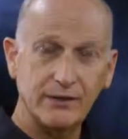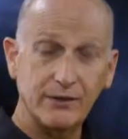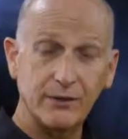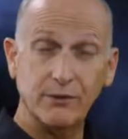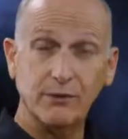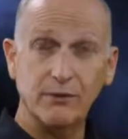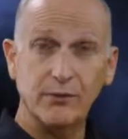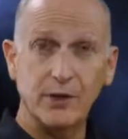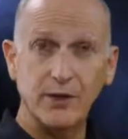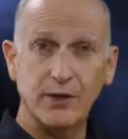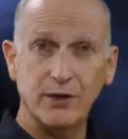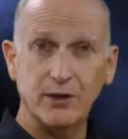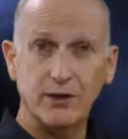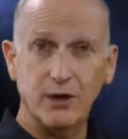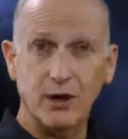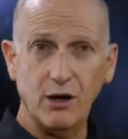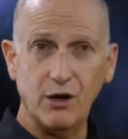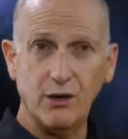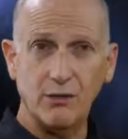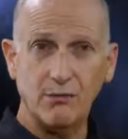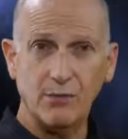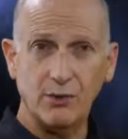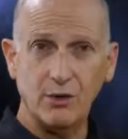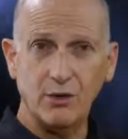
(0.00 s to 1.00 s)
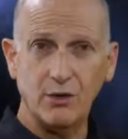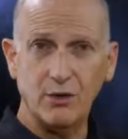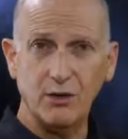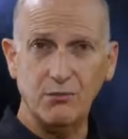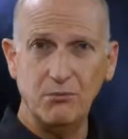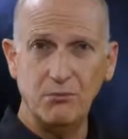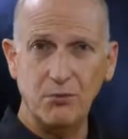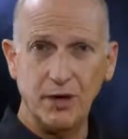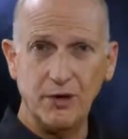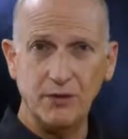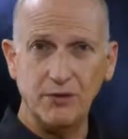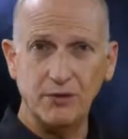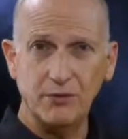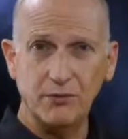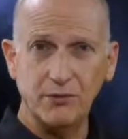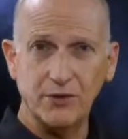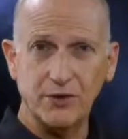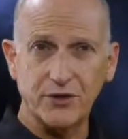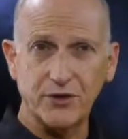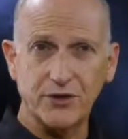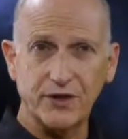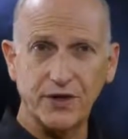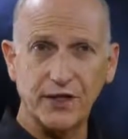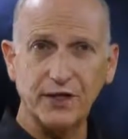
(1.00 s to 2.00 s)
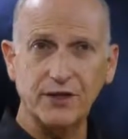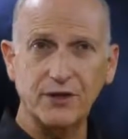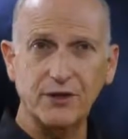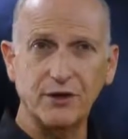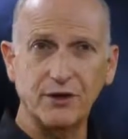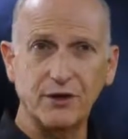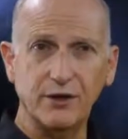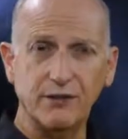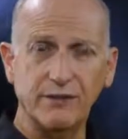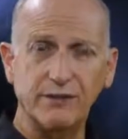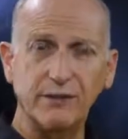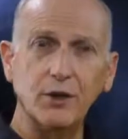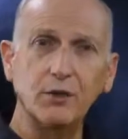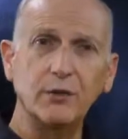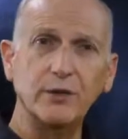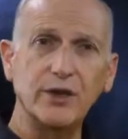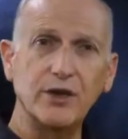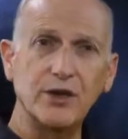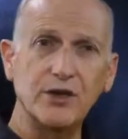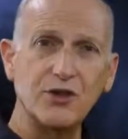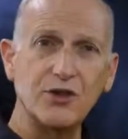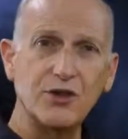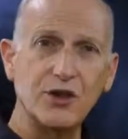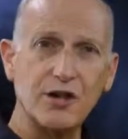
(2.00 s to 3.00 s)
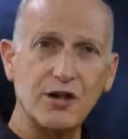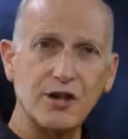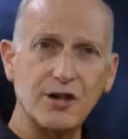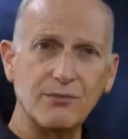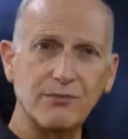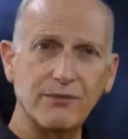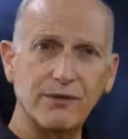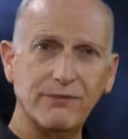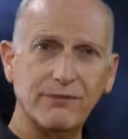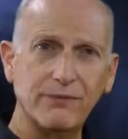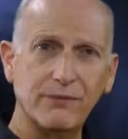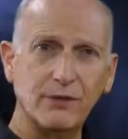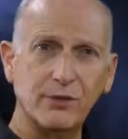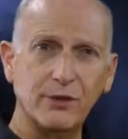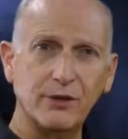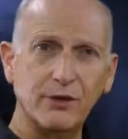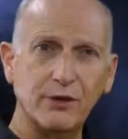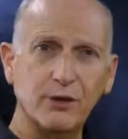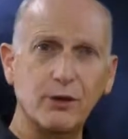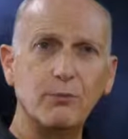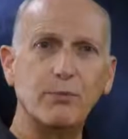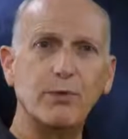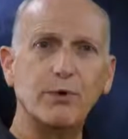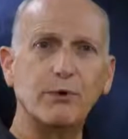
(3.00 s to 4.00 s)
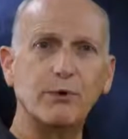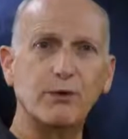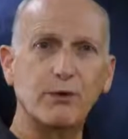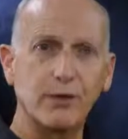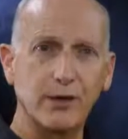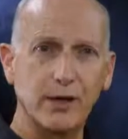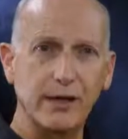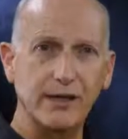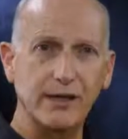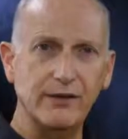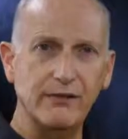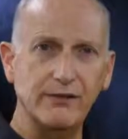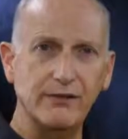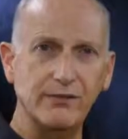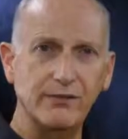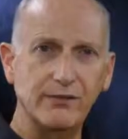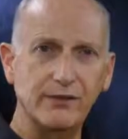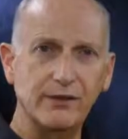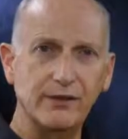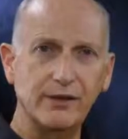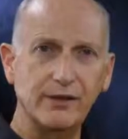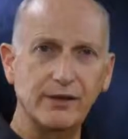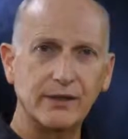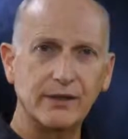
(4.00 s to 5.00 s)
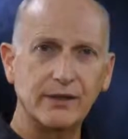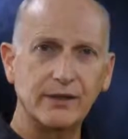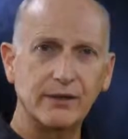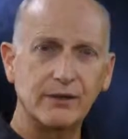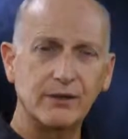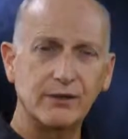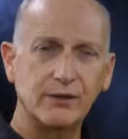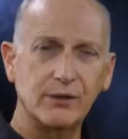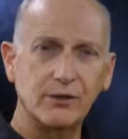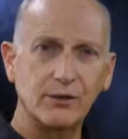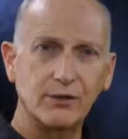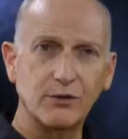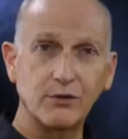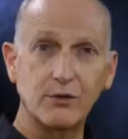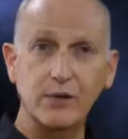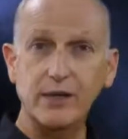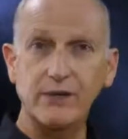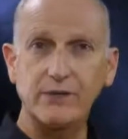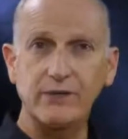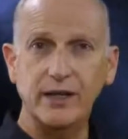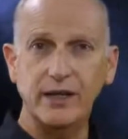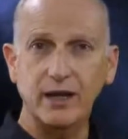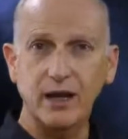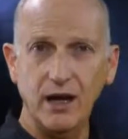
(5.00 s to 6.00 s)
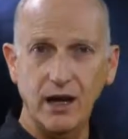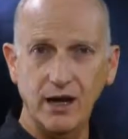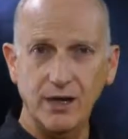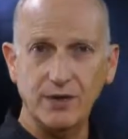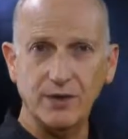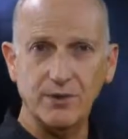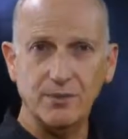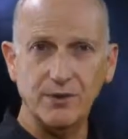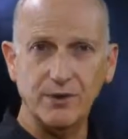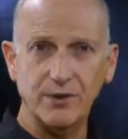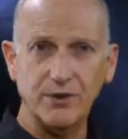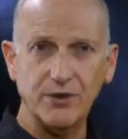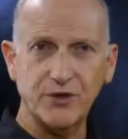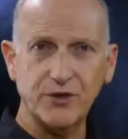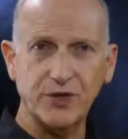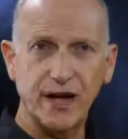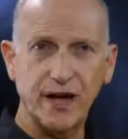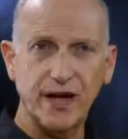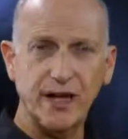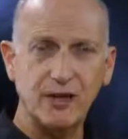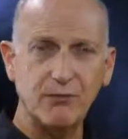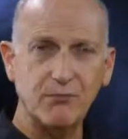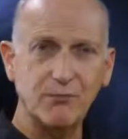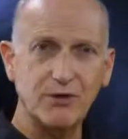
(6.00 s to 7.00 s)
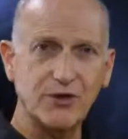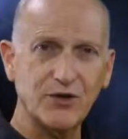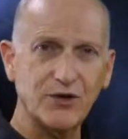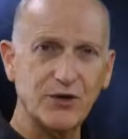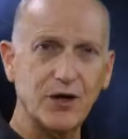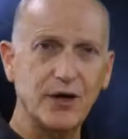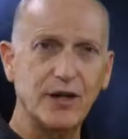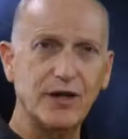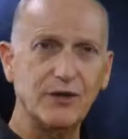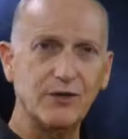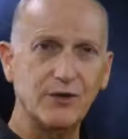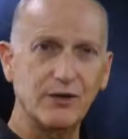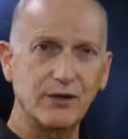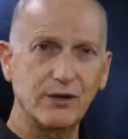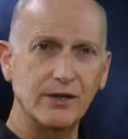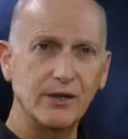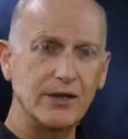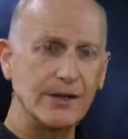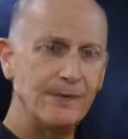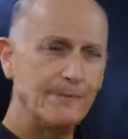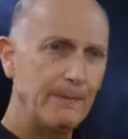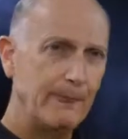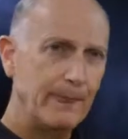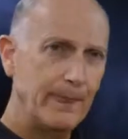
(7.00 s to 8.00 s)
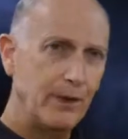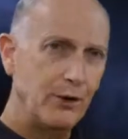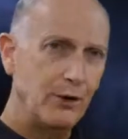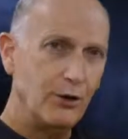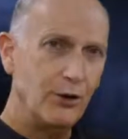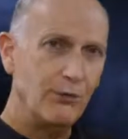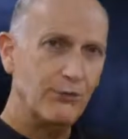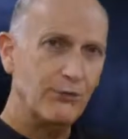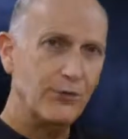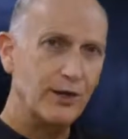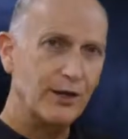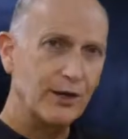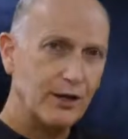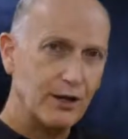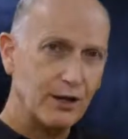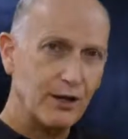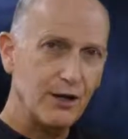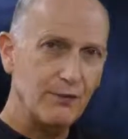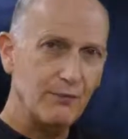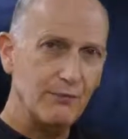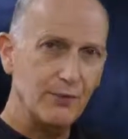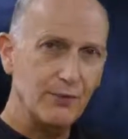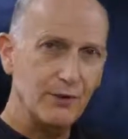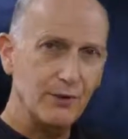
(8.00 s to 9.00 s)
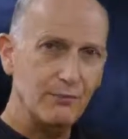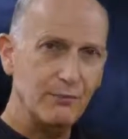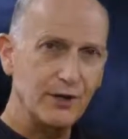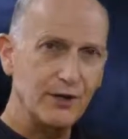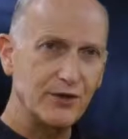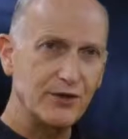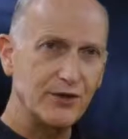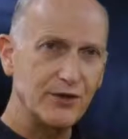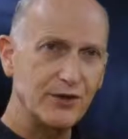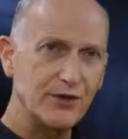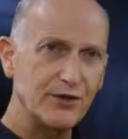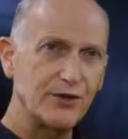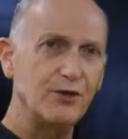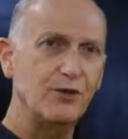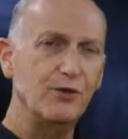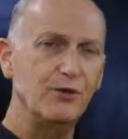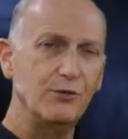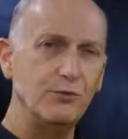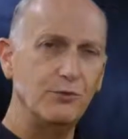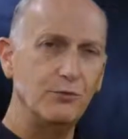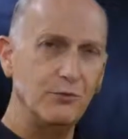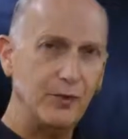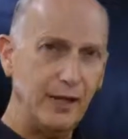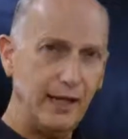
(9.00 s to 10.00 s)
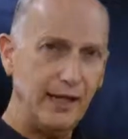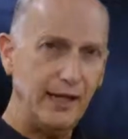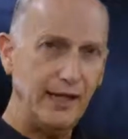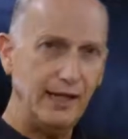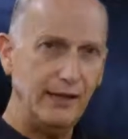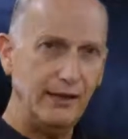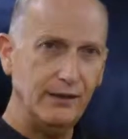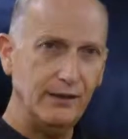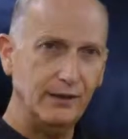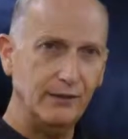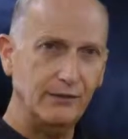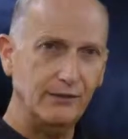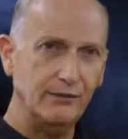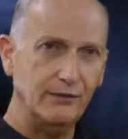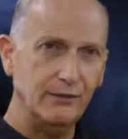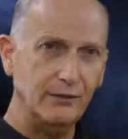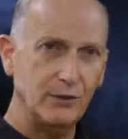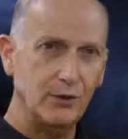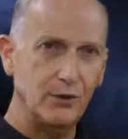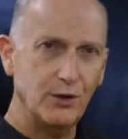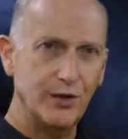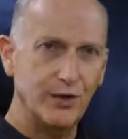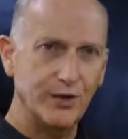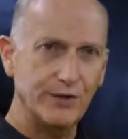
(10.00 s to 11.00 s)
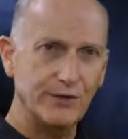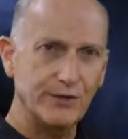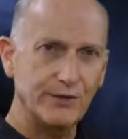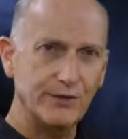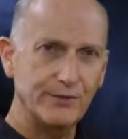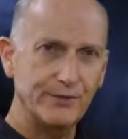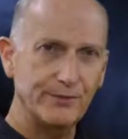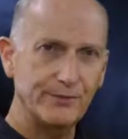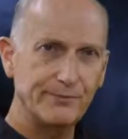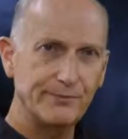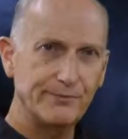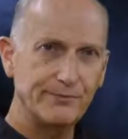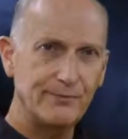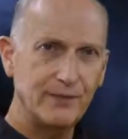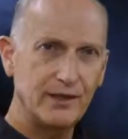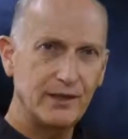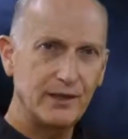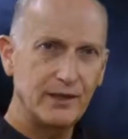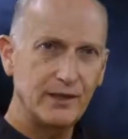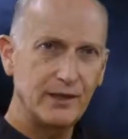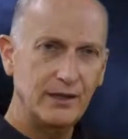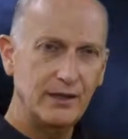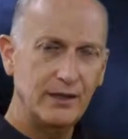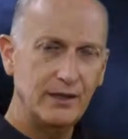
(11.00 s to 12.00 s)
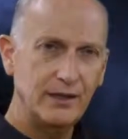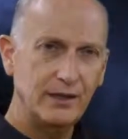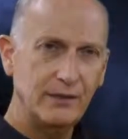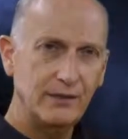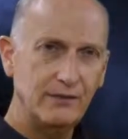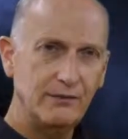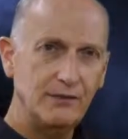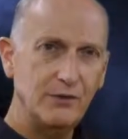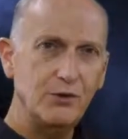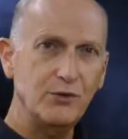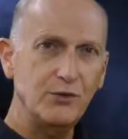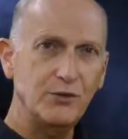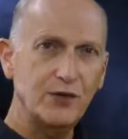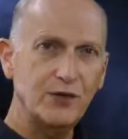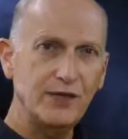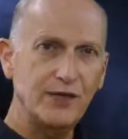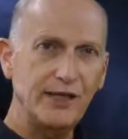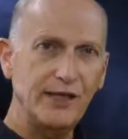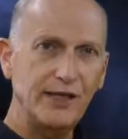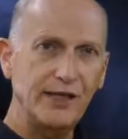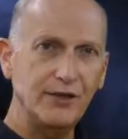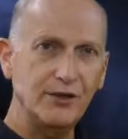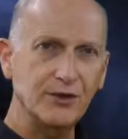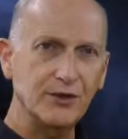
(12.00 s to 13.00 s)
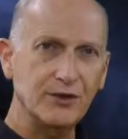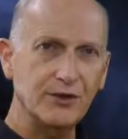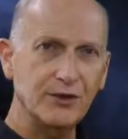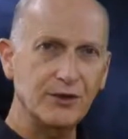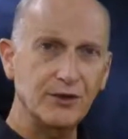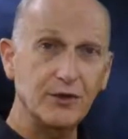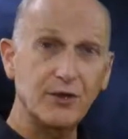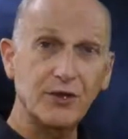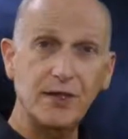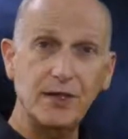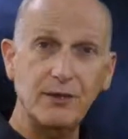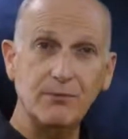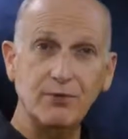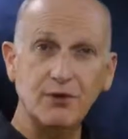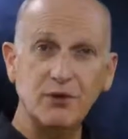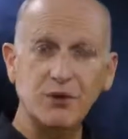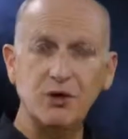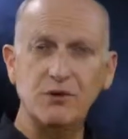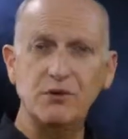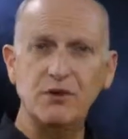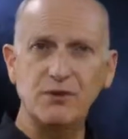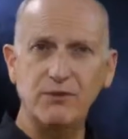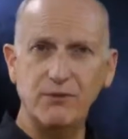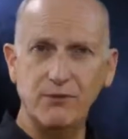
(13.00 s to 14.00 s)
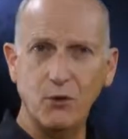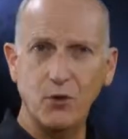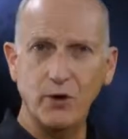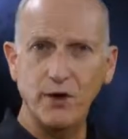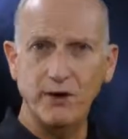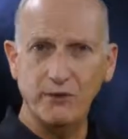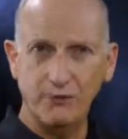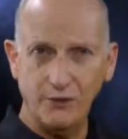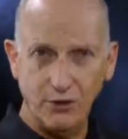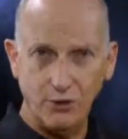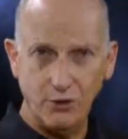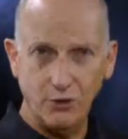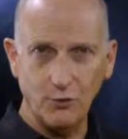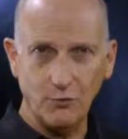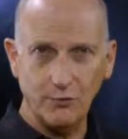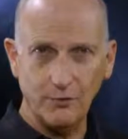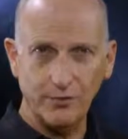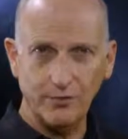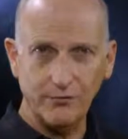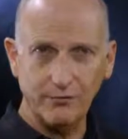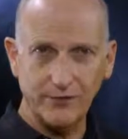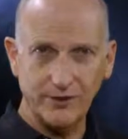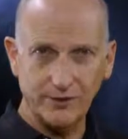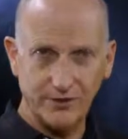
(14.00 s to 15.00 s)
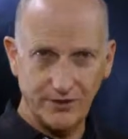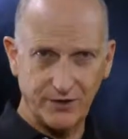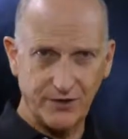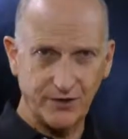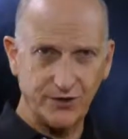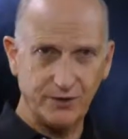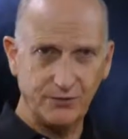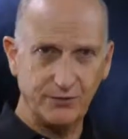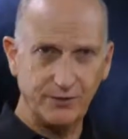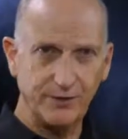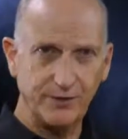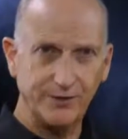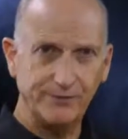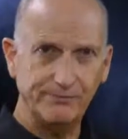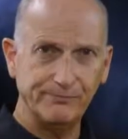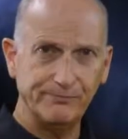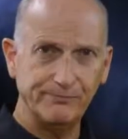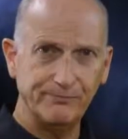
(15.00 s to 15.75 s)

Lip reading: The frail, heartbroken mother was seated on a folding chair before an open grave, her grieving husband standing beside her, offering comfort amidst his own pain and loss. Few scenes seem so devoid of hope as this one.